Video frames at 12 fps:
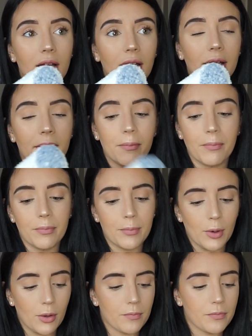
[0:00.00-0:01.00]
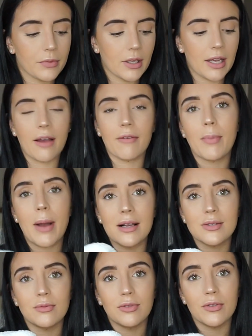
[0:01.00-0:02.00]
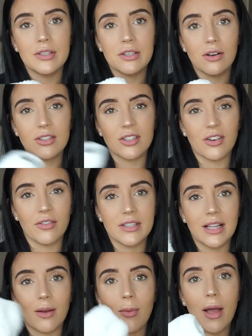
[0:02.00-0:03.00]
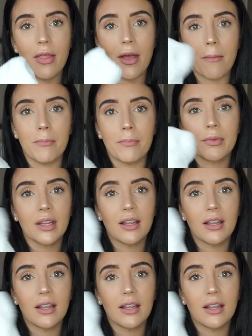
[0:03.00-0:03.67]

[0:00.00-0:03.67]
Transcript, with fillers: but yeah, I've packed some fluffy socks, and obviously I'll wear them